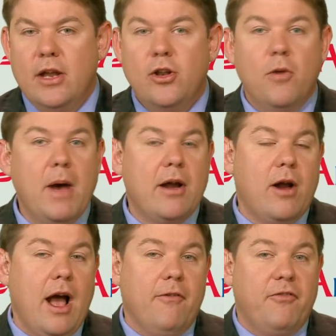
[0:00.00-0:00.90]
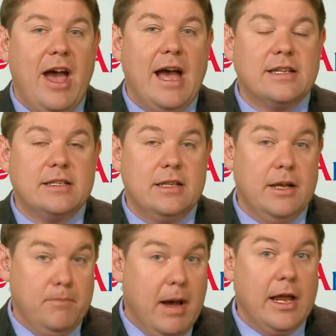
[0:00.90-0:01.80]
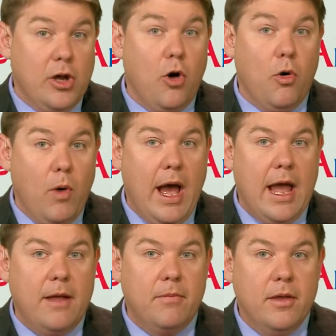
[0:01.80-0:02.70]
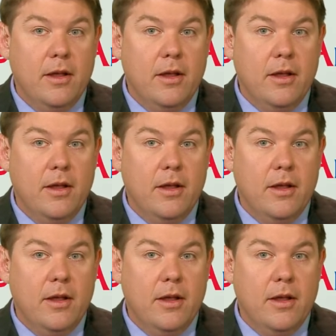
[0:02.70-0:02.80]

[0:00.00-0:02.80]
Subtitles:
no matter how fast it might go away,